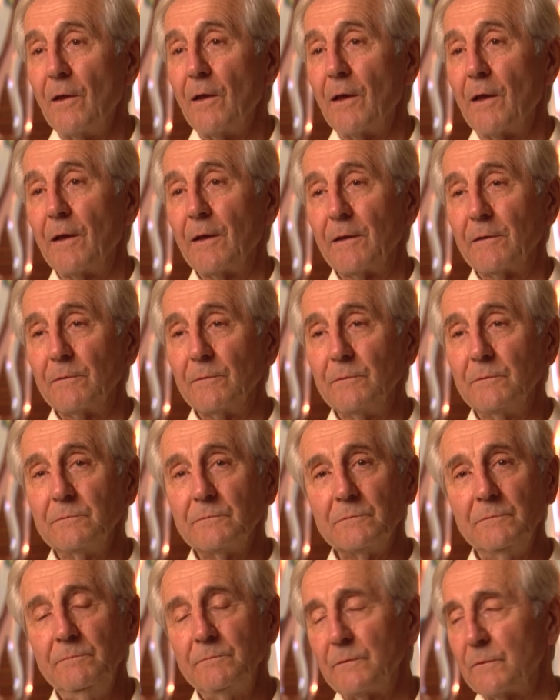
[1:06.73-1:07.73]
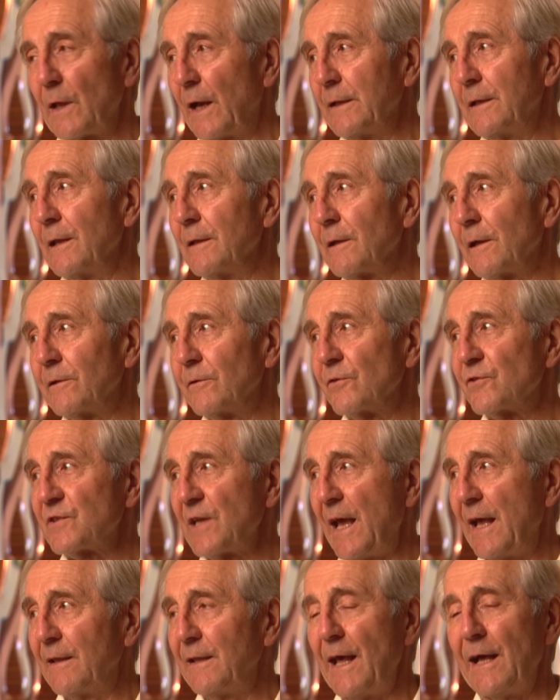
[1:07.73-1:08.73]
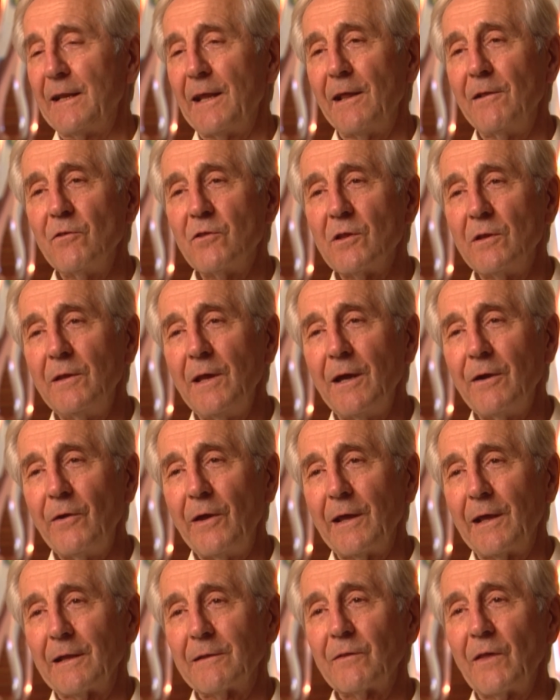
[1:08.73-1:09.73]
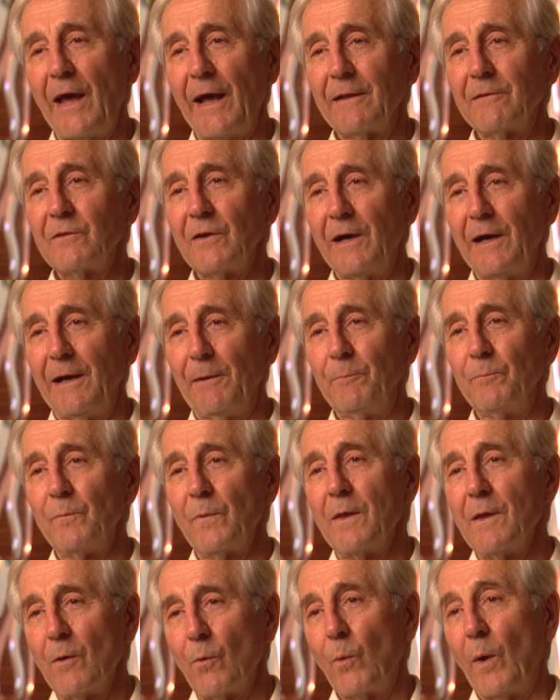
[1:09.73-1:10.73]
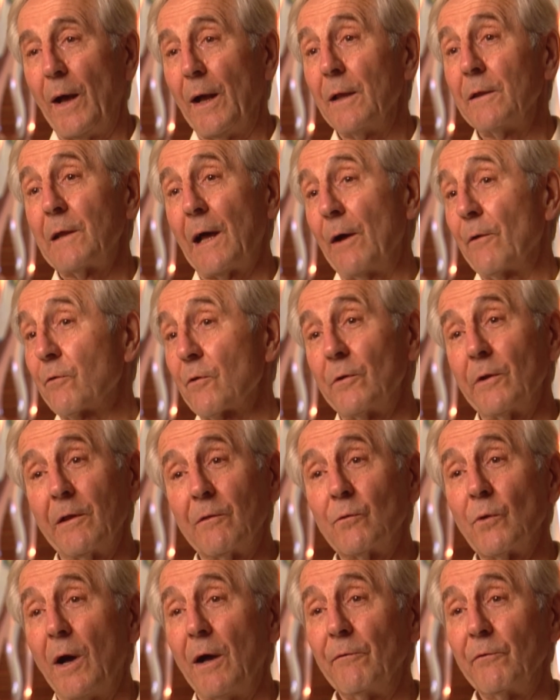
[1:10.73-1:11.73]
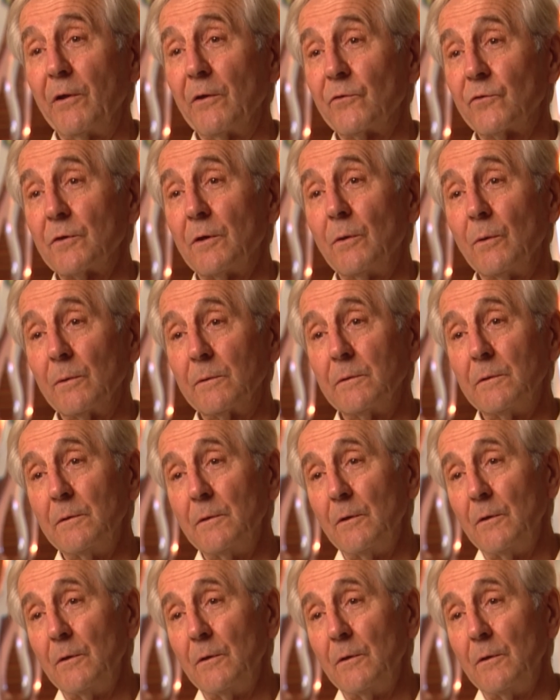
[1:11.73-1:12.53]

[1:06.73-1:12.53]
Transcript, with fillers: And I didn't understand that engineering at that time. Well, I was only 12 years old.